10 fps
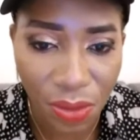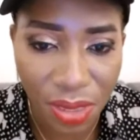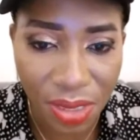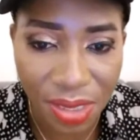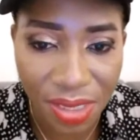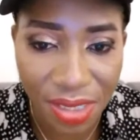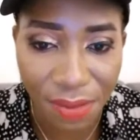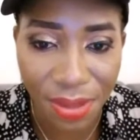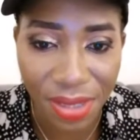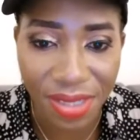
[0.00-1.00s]
Uchechi
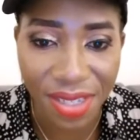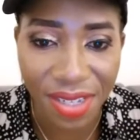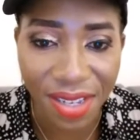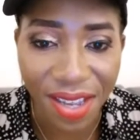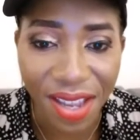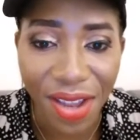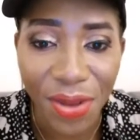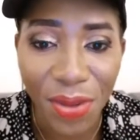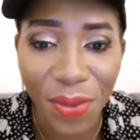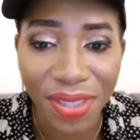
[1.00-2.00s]
Njemanze.
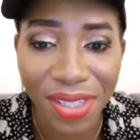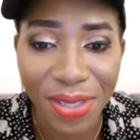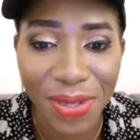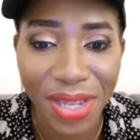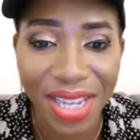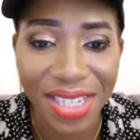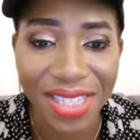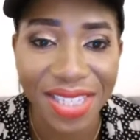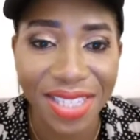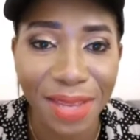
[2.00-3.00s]
You wanted to
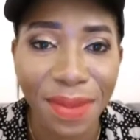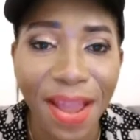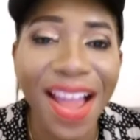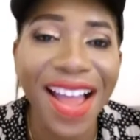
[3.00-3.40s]
ask the same.